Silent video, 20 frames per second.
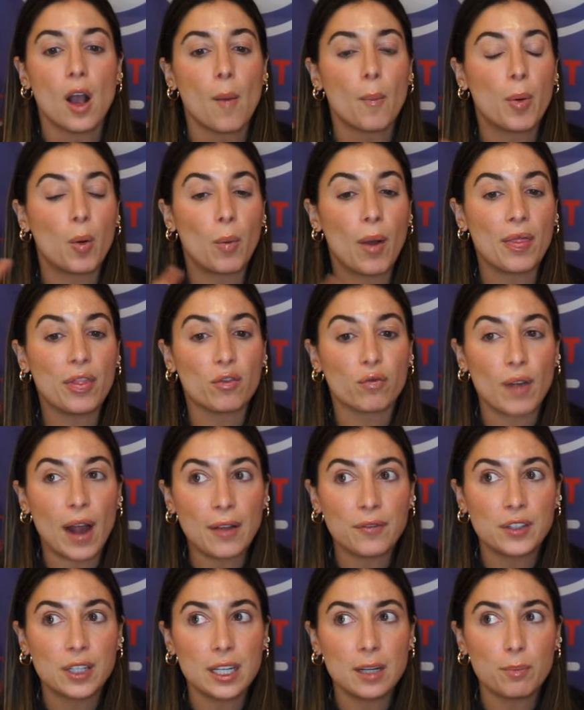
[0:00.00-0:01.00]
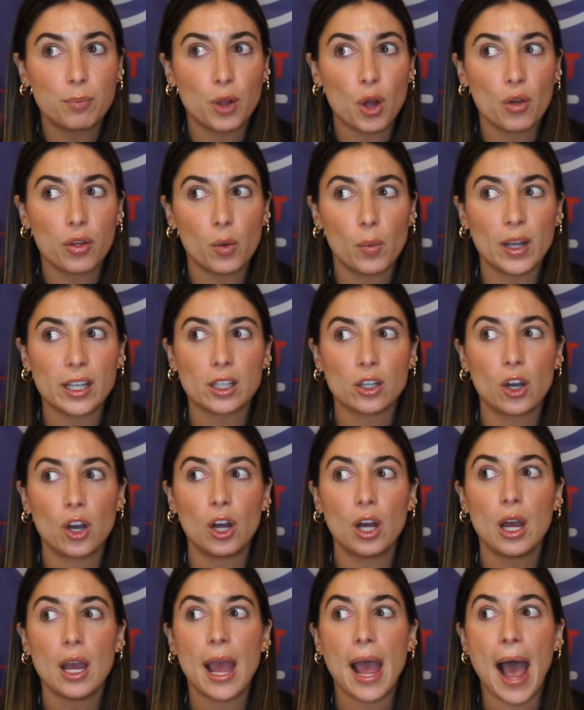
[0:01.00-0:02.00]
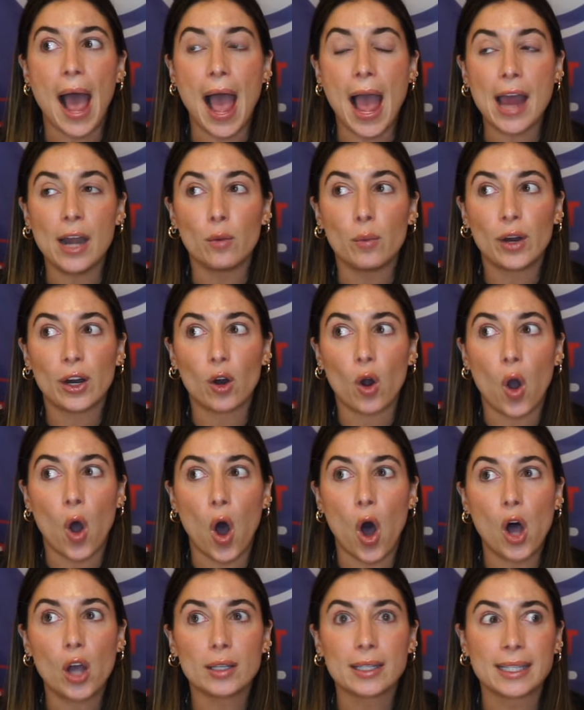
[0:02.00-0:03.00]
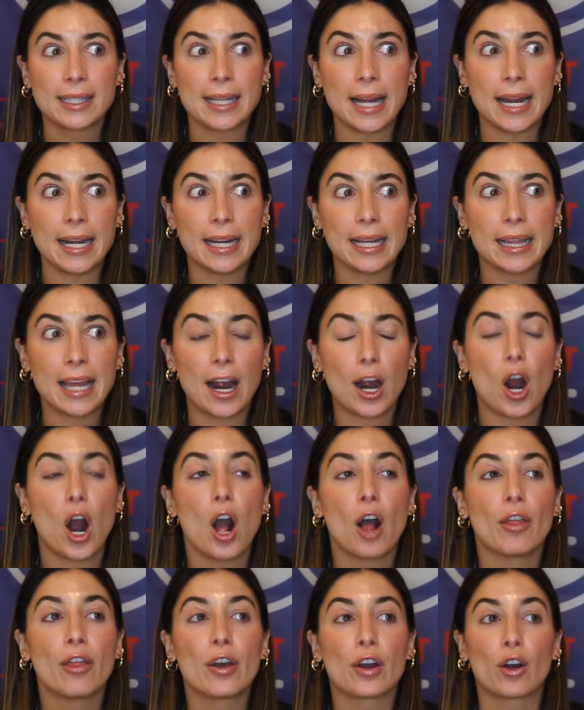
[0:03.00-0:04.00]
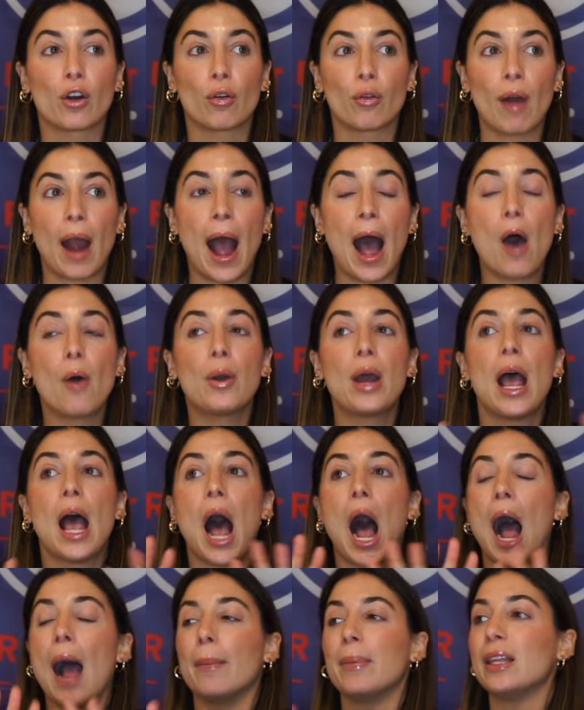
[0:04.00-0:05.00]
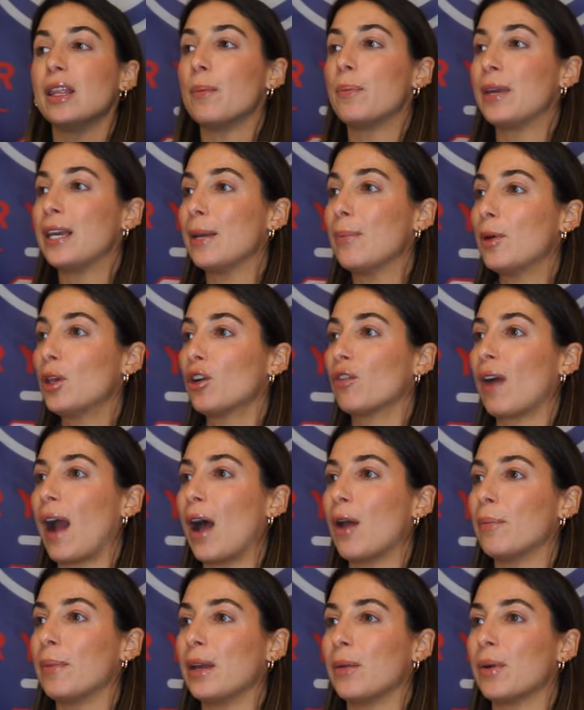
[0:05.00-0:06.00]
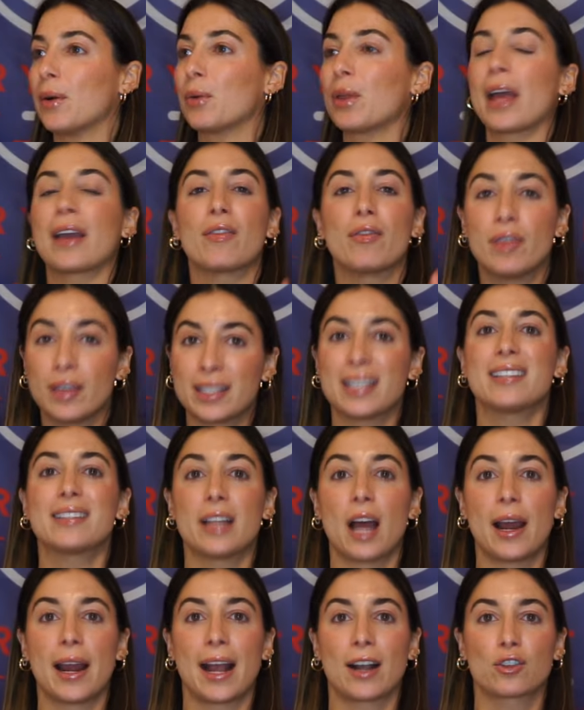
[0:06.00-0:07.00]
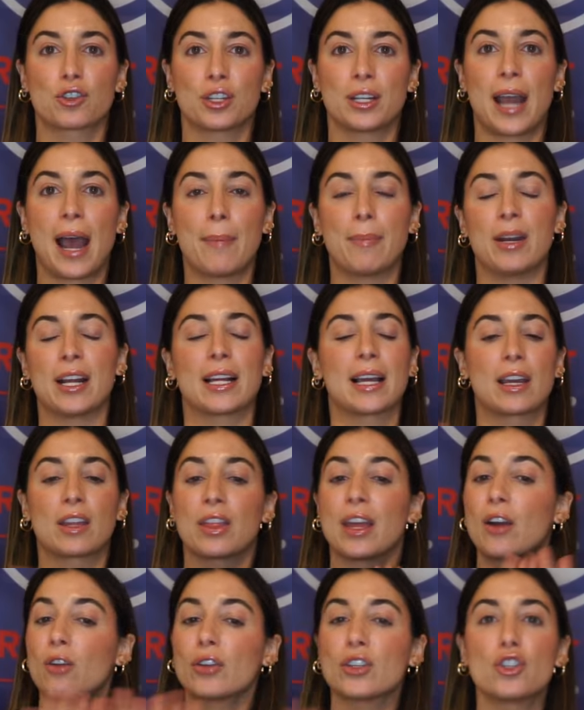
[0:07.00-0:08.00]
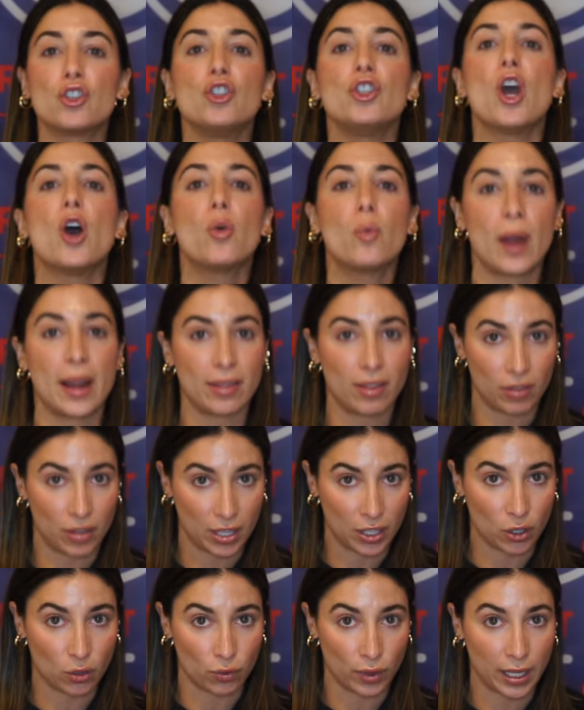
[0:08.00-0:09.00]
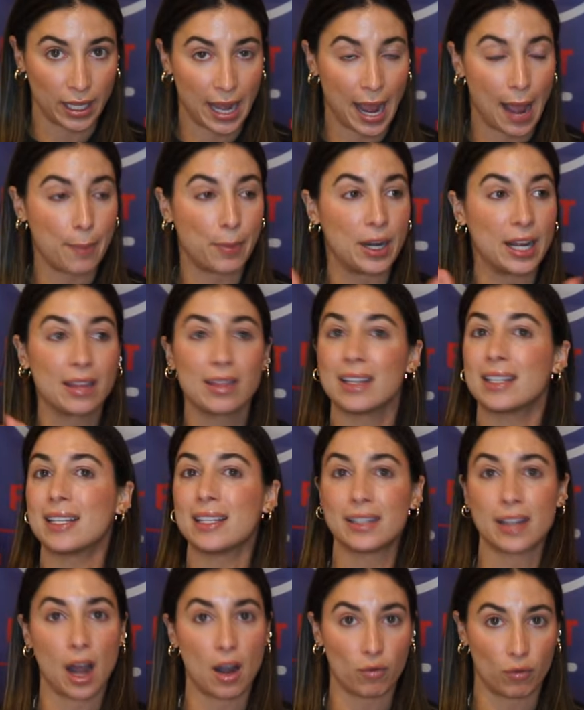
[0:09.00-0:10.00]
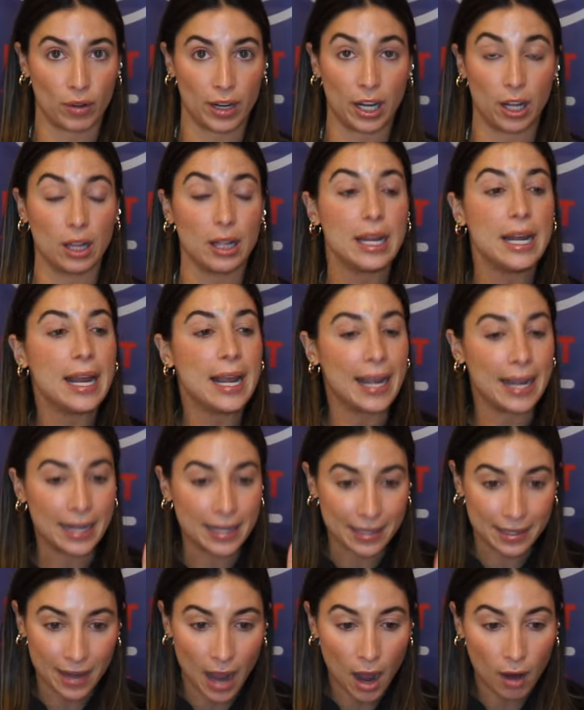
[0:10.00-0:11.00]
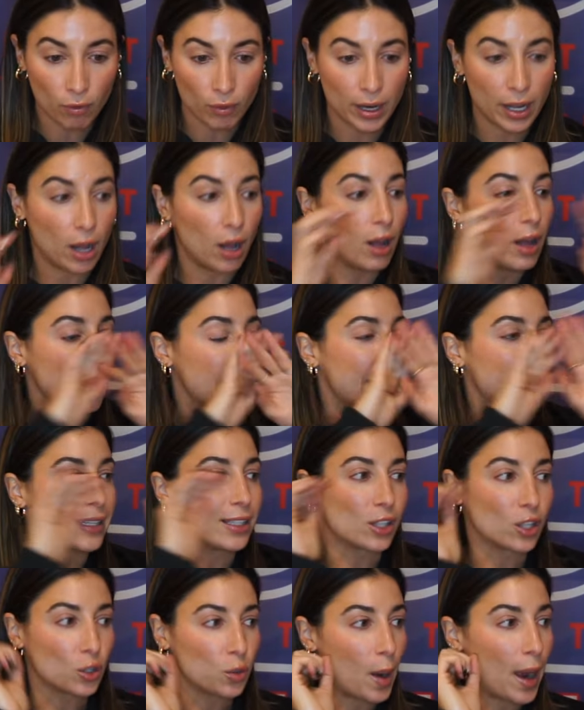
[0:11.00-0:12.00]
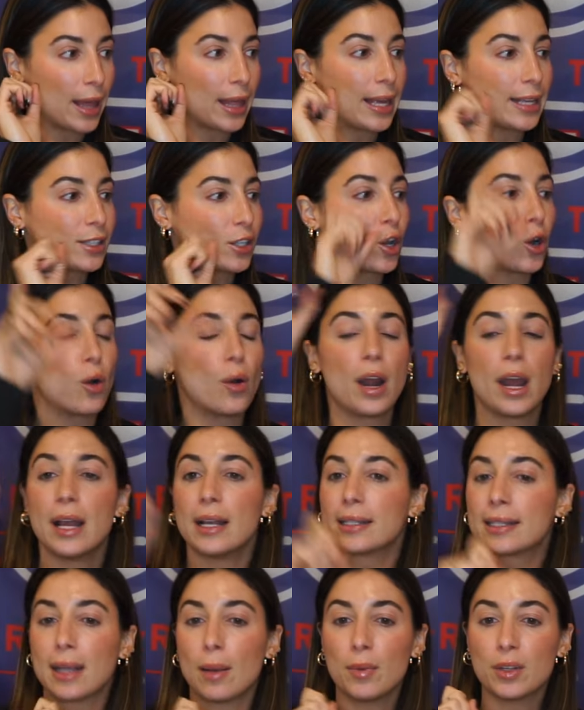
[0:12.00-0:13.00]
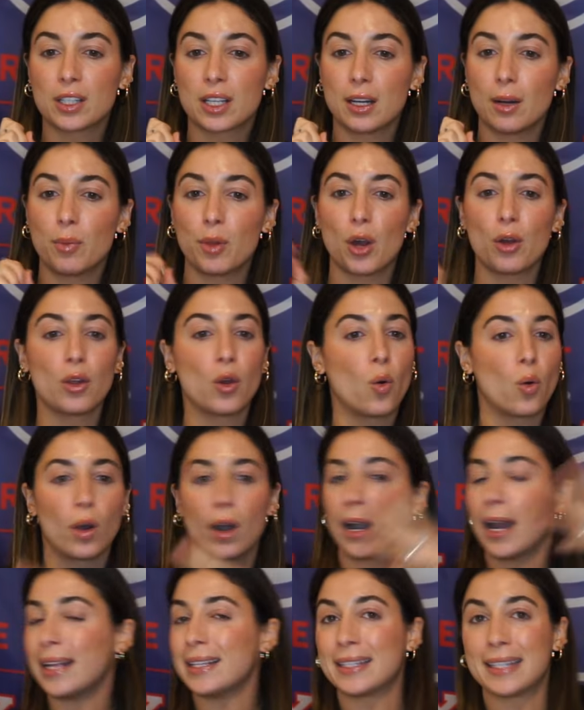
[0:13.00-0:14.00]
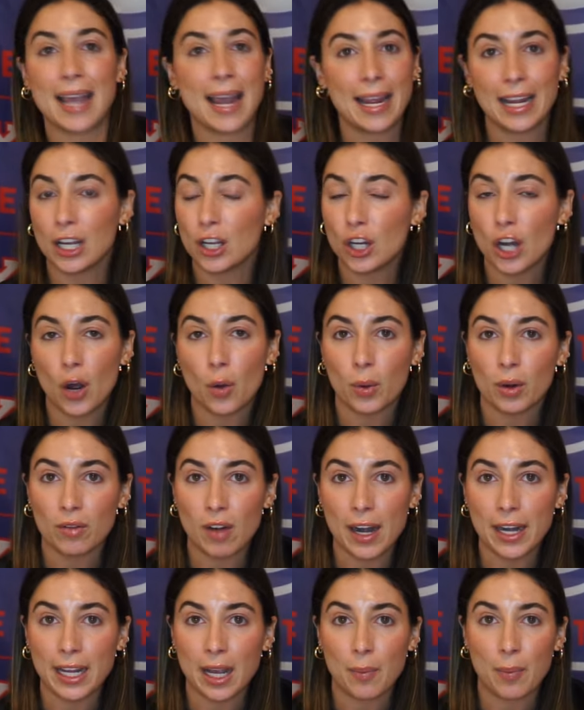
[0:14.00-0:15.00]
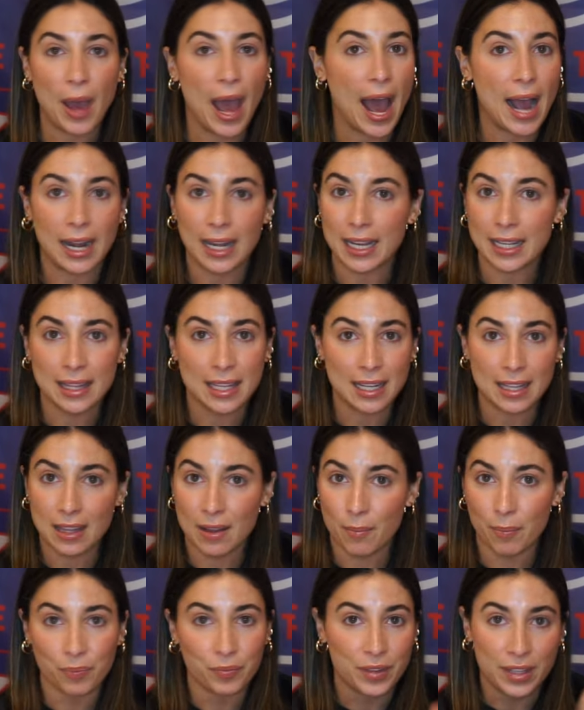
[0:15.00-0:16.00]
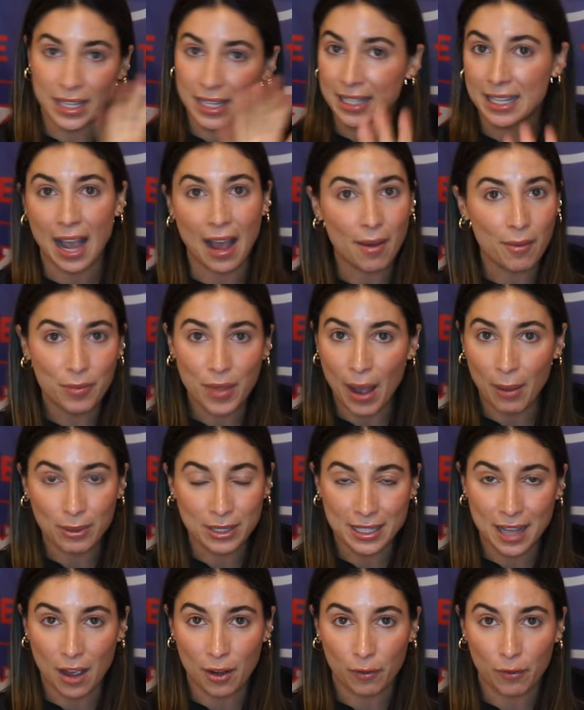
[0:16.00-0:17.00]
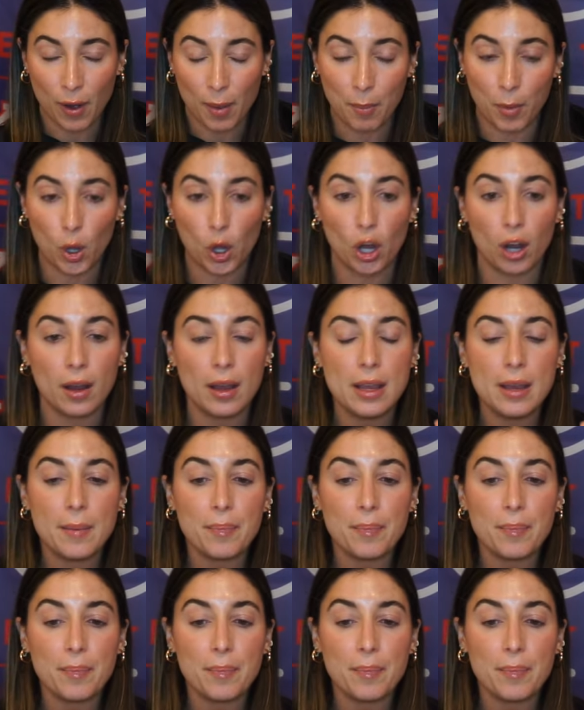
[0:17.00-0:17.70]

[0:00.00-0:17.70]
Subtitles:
But when the refs didn't blow the whistle and we're all standing there, the crowd, the people around me, we were like, this is not actually happening. Like, there is no way that this is really happening. This is not real. It is not real. It's the Twilight Zone. Someone's going to blow the horn and say, we're running it back. That was not a fumble.